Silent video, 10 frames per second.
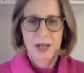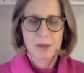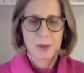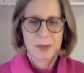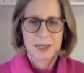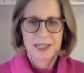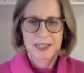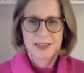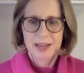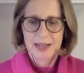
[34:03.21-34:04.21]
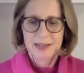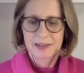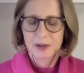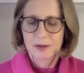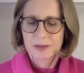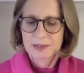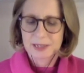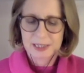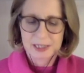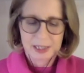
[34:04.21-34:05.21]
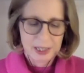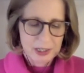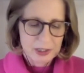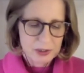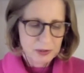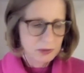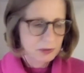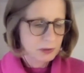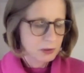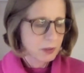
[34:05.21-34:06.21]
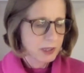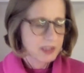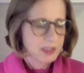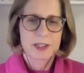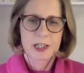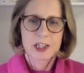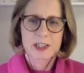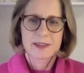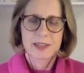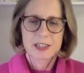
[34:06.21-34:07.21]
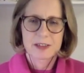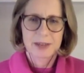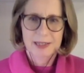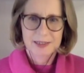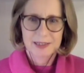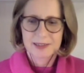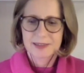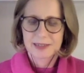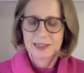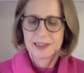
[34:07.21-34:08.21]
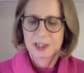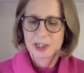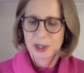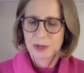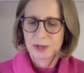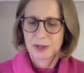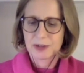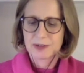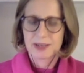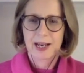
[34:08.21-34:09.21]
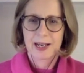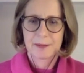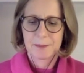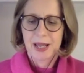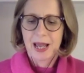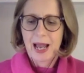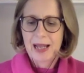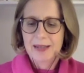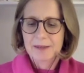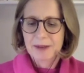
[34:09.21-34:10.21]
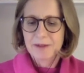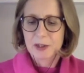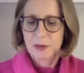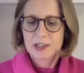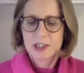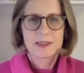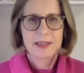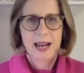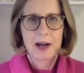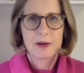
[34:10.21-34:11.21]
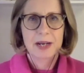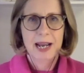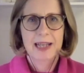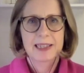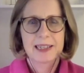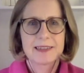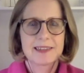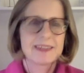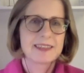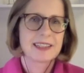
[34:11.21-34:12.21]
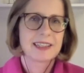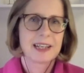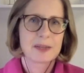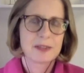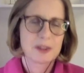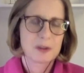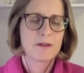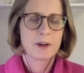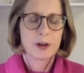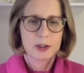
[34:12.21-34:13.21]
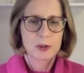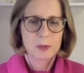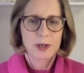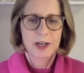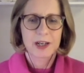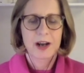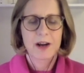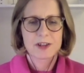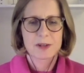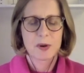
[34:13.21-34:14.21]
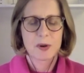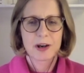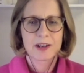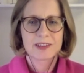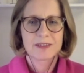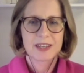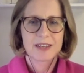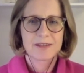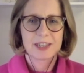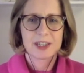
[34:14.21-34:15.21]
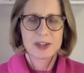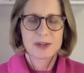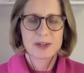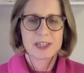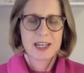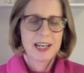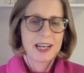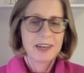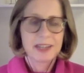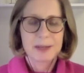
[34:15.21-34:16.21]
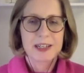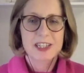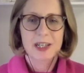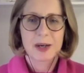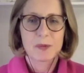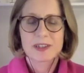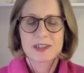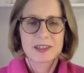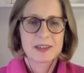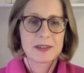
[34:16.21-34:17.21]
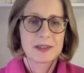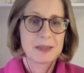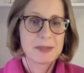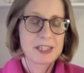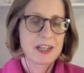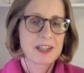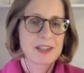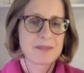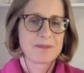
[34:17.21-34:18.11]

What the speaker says: I'll pop a link to that and obviously to your Work Time Reduction Centre of Excellence in the show notes. And my final question is, how can listeners connect with you or follow your work after the podcast if they've enjoyed hearing about it and want to keep in touch?